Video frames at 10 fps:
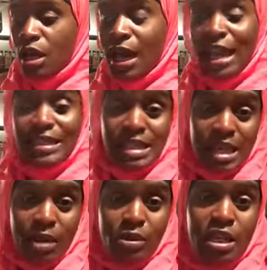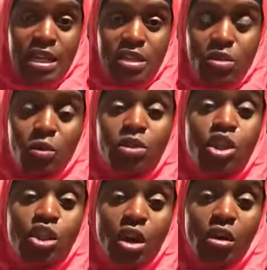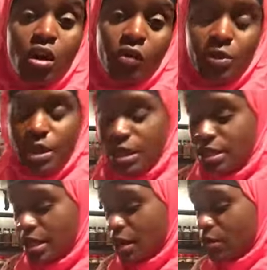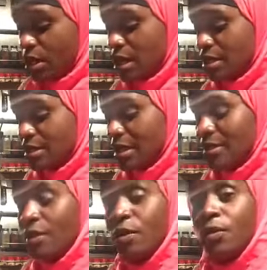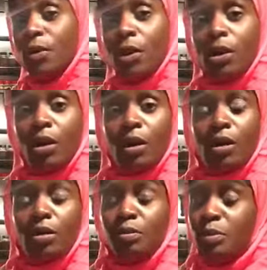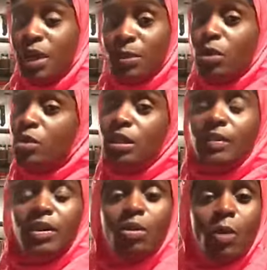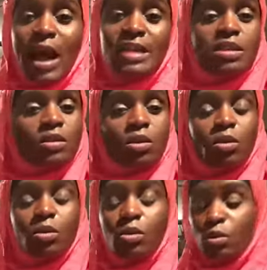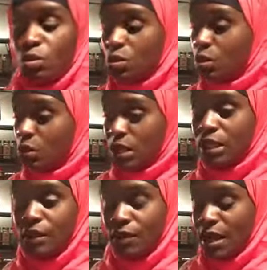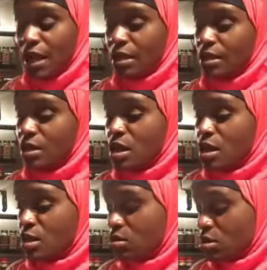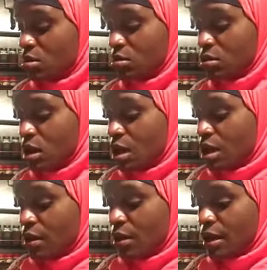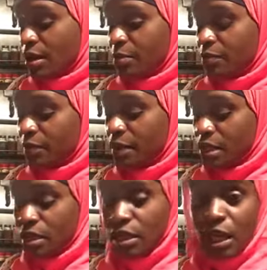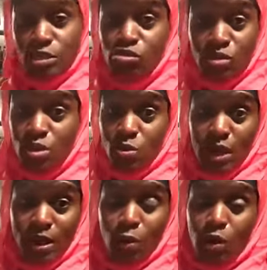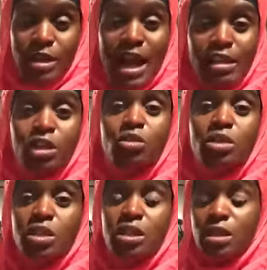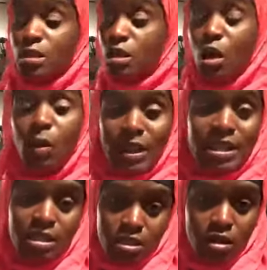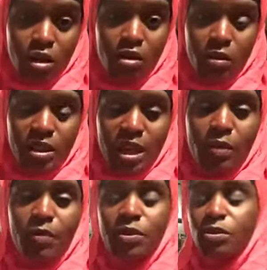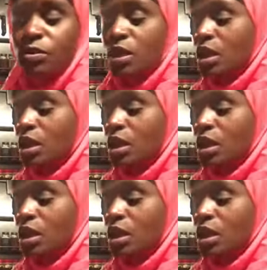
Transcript: 18-hour days. So we'll start off with 18-hour days. For people who live in the West, we live in, you know, countries where we're not used to going this long without food.